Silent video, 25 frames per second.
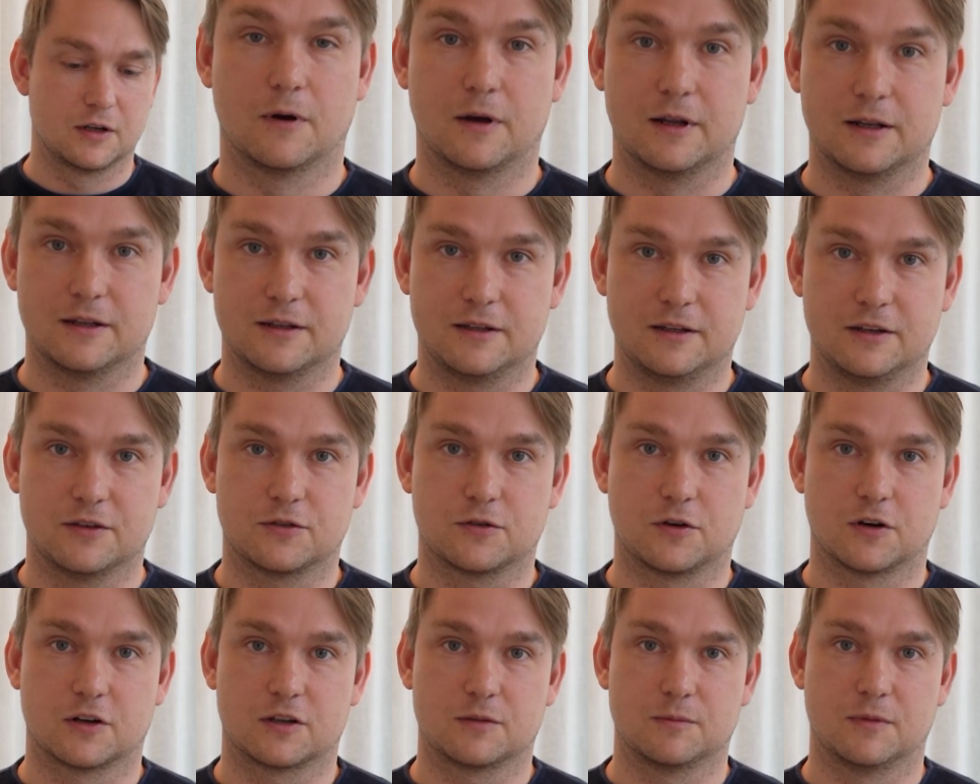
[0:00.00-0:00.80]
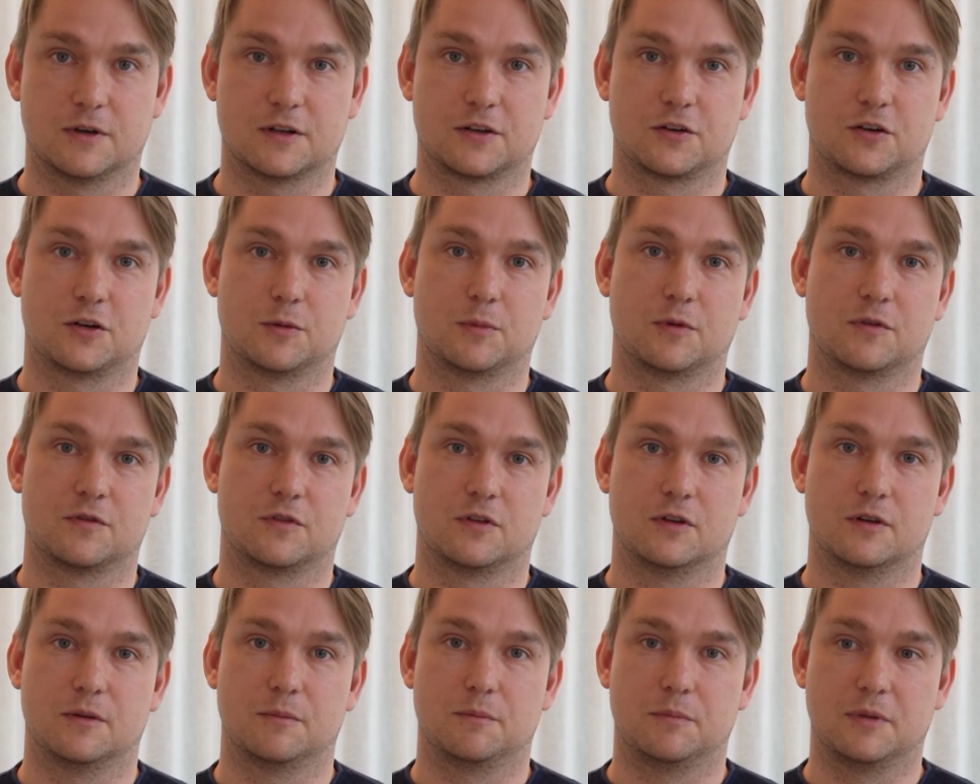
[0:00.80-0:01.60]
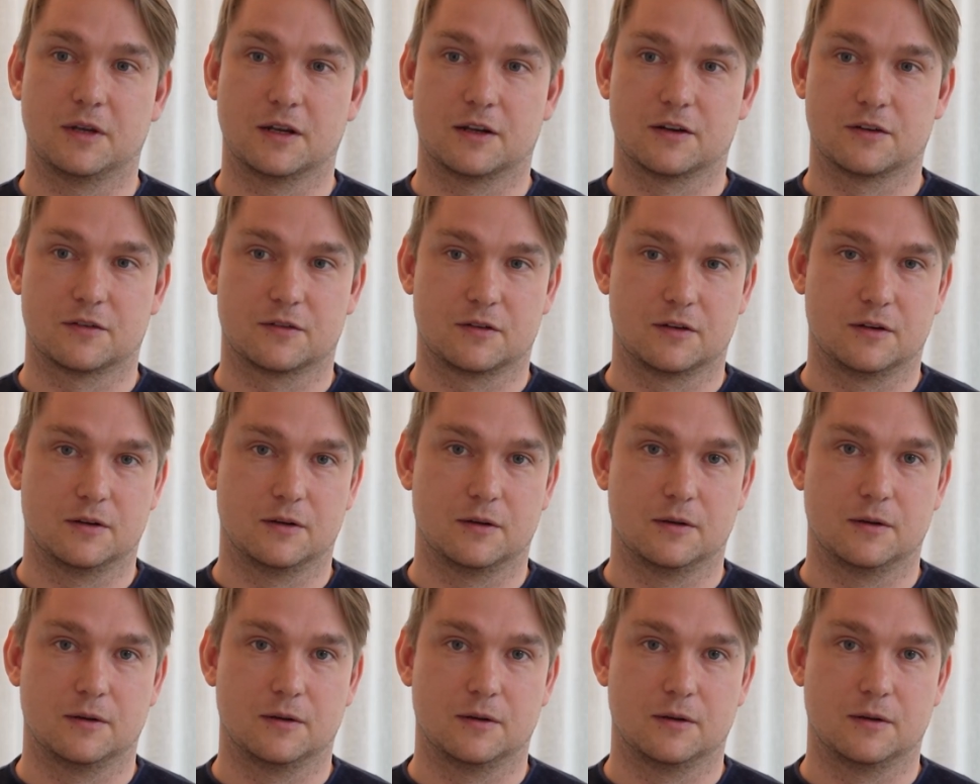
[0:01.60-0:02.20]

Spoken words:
And these customers are some of the biggest